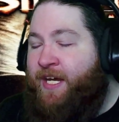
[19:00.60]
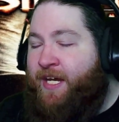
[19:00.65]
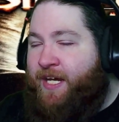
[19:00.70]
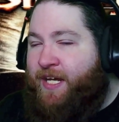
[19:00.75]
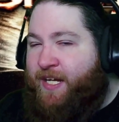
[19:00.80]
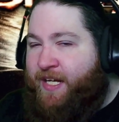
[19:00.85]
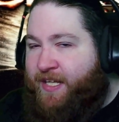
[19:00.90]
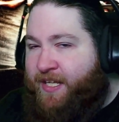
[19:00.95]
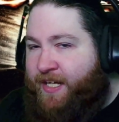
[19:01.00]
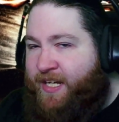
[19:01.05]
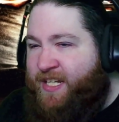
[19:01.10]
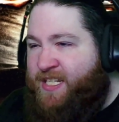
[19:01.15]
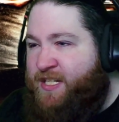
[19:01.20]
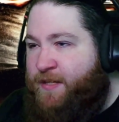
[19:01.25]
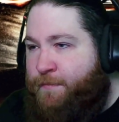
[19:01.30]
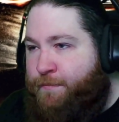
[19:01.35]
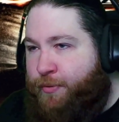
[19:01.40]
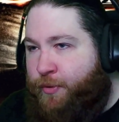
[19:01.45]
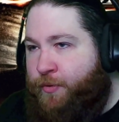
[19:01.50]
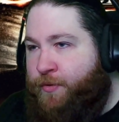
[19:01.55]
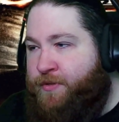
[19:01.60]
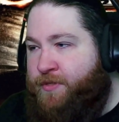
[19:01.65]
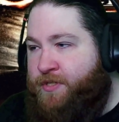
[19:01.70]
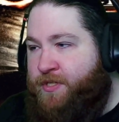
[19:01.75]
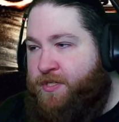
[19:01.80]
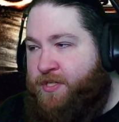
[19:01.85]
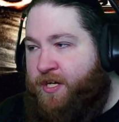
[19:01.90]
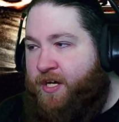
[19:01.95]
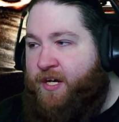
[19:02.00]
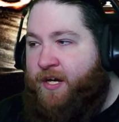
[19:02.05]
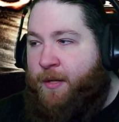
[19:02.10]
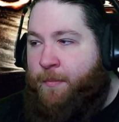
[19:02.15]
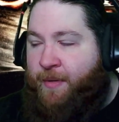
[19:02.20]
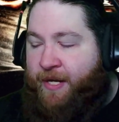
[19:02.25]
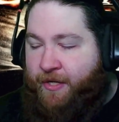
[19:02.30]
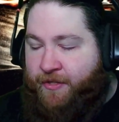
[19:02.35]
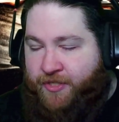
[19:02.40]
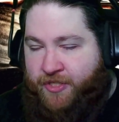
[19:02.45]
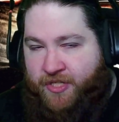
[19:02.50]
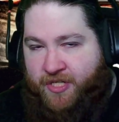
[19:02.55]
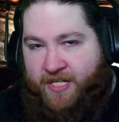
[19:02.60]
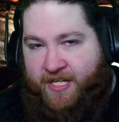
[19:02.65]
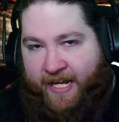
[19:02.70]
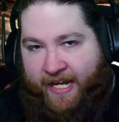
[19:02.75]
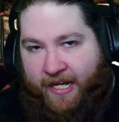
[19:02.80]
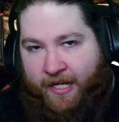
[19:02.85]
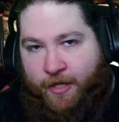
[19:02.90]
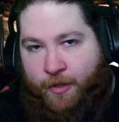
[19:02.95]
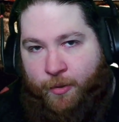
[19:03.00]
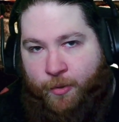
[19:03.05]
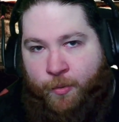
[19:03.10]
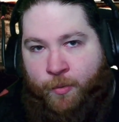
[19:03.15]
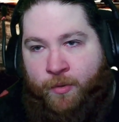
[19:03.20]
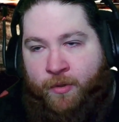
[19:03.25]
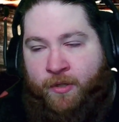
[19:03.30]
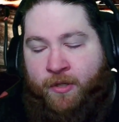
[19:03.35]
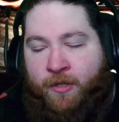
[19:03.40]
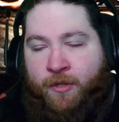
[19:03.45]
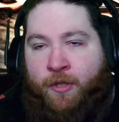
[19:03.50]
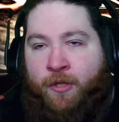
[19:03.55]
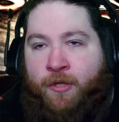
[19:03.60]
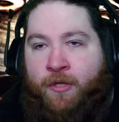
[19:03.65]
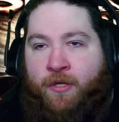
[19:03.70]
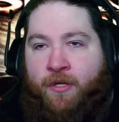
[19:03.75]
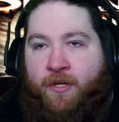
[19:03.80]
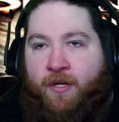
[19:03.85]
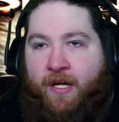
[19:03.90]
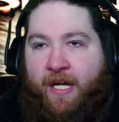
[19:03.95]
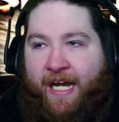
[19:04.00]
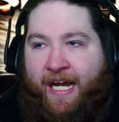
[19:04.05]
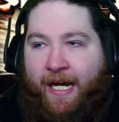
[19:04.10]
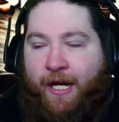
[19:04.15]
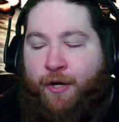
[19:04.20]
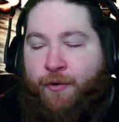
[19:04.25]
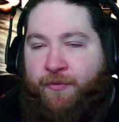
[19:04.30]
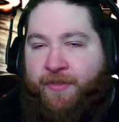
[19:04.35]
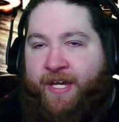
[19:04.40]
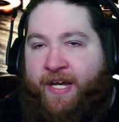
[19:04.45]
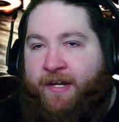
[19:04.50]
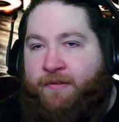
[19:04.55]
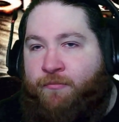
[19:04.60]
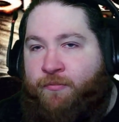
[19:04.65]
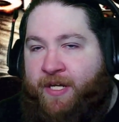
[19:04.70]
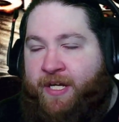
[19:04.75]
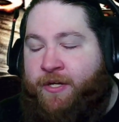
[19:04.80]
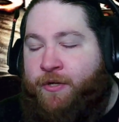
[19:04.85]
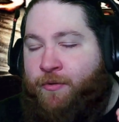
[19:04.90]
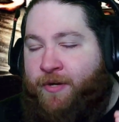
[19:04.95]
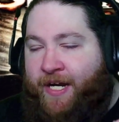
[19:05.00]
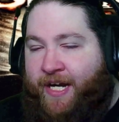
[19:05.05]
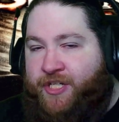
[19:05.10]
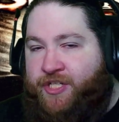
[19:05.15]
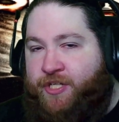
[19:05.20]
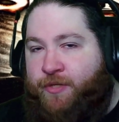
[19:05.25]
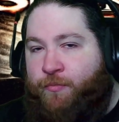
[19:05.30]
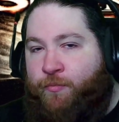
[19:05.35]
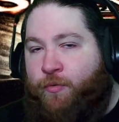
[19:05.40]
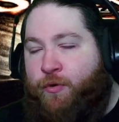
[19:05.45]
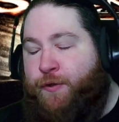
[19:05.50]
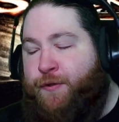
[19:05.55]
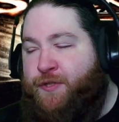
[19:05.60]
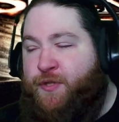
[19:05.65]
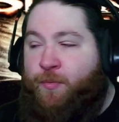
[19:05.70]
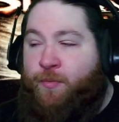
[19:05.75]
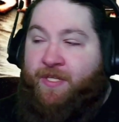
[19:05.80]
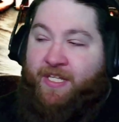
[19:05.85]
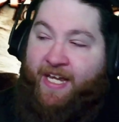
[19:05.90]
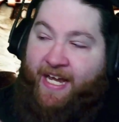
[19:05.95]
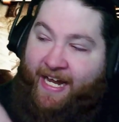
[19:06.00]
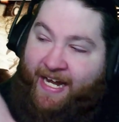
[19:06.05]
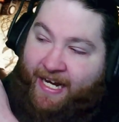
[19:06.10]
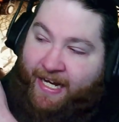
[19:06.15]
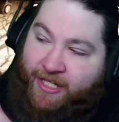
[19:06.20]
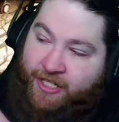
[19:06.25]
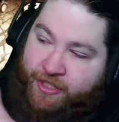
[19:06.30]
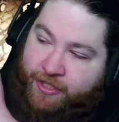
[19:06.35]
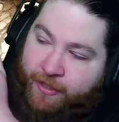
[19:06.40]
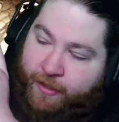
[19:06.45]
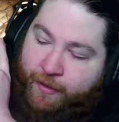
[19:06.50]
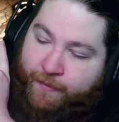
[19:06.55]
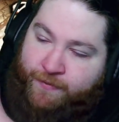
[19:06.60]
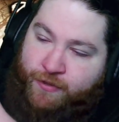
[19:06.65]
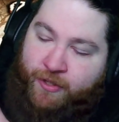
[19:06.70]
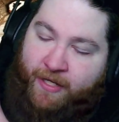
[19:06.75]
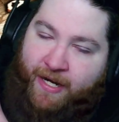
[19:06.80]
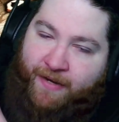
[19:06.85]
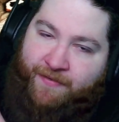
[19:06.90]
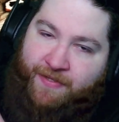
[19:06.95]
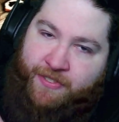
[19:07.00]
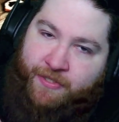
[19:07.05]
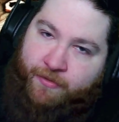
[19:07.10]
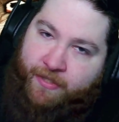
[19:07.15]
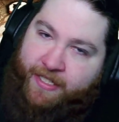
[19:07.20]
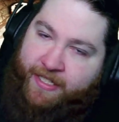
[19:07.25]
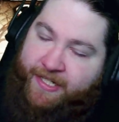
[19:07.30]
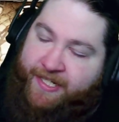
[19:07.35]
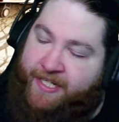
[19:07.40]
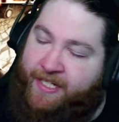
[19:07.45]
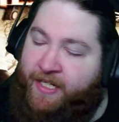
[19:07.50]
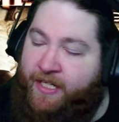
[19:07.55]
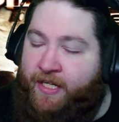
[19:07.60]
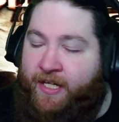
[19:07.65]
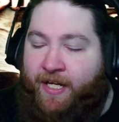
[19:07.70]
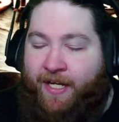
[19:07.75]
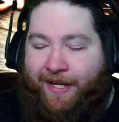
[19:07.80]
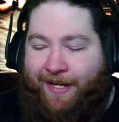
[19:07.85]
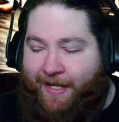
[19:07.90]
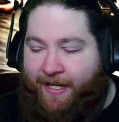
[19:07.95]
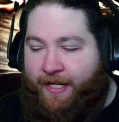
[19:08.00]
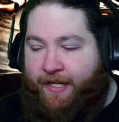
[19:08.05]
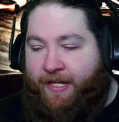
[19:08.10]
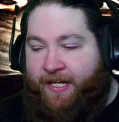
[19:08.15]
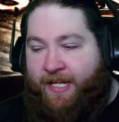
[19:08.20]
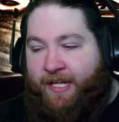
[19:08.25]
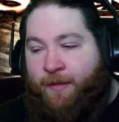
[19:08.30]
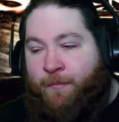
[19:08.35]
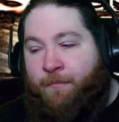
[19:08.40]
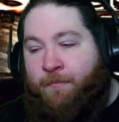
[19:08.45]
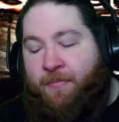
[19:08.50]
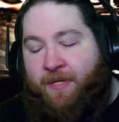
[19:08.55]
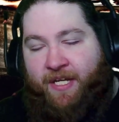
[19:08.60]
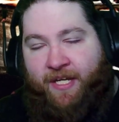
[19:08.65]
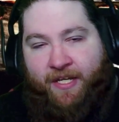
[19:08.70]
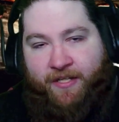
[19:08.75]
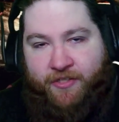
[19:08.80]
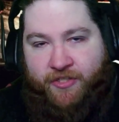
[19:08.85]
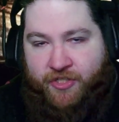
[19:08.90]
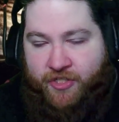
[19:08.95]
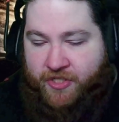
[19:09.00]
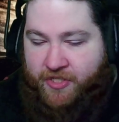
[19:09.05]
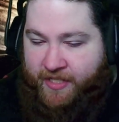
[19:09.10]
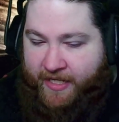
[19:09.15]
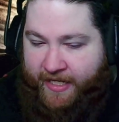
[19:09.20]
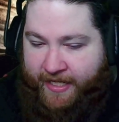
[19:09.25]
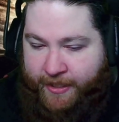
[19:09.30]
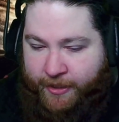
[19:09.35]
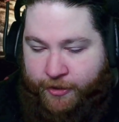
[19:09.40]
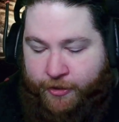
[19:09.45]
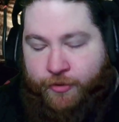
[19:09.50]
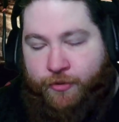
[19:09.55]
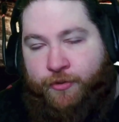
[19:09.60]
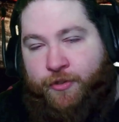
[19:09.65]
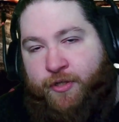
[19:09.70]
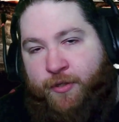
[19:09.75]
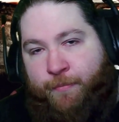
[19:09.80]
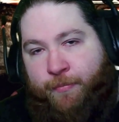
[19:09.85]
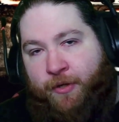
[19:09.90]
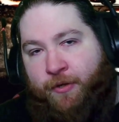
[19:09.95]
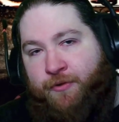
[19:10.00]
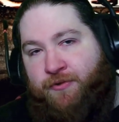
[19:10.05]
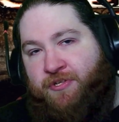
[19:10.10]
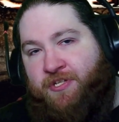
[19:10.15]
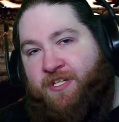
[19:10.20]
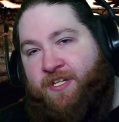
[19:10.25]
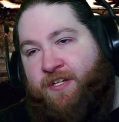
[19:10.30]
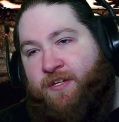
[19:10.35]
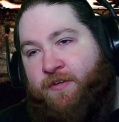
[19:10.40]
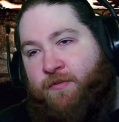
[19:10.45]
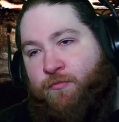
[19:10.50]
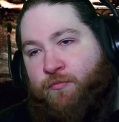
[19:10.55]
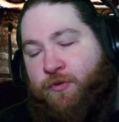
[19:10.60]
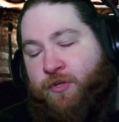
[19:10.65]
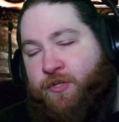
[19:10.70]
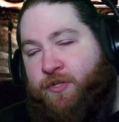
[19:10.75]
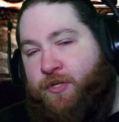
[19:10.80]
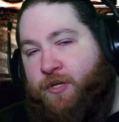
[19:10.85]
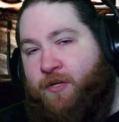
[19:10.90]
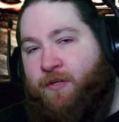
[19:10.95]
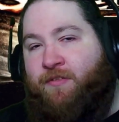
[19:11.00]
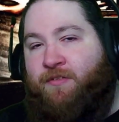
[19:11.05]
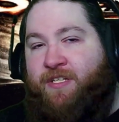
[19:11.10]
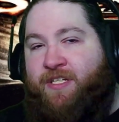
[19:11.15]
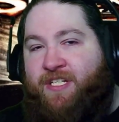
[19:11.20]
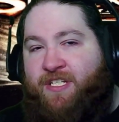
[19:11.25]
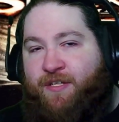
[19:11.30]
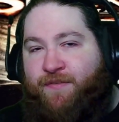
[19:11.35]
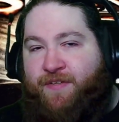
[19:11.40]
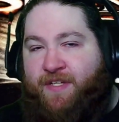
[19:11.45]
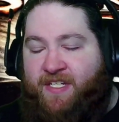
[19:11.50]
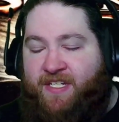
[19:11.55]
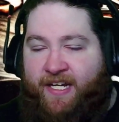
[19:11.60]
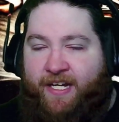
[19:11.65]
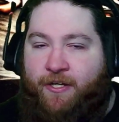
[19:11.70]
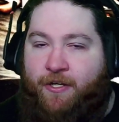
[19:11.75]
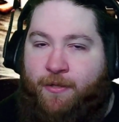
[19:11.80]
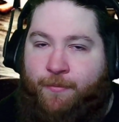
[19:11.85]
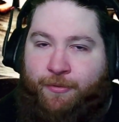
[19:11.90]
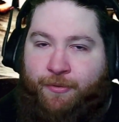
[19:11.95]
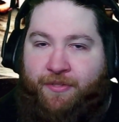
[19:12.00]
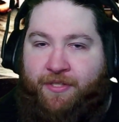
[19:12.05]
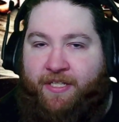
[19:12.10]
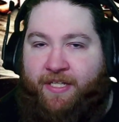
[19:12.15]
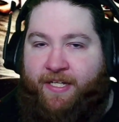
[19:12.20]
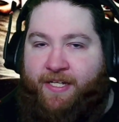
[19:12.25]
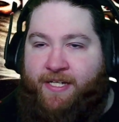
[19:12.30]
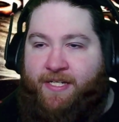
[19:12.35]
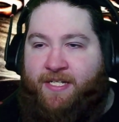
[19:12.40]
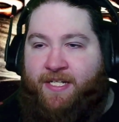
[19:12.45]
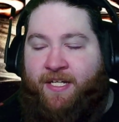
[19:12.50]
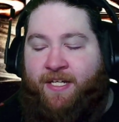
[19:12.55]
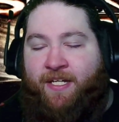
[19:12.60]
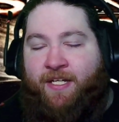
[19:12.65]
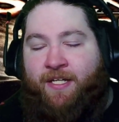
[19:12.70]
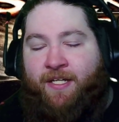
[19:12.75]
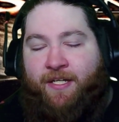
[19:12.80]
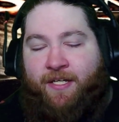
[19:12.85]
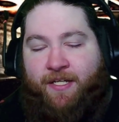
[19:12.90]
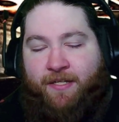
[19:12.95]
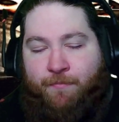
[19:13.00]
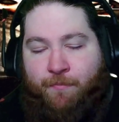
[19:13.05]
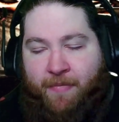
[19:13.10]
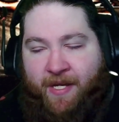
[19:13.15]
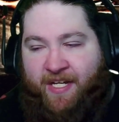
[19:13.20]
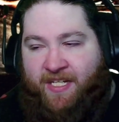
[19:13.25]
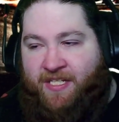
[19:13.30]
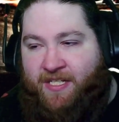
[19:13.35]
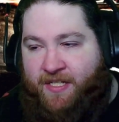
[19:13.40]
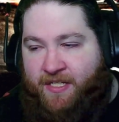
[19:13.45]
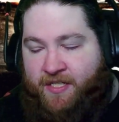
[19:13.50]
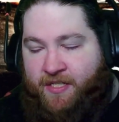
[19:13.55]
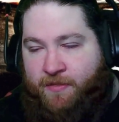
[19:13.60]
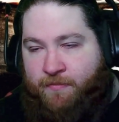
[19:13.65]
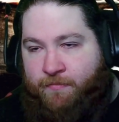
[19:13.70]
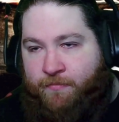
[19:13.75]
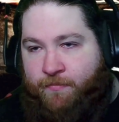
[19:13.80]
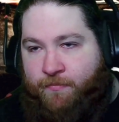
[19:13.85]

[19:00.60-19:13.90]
And I think it's important to talk about just how that interaction works with the action of Travis Grady, and him being just a good person regardless of the terrible things makes this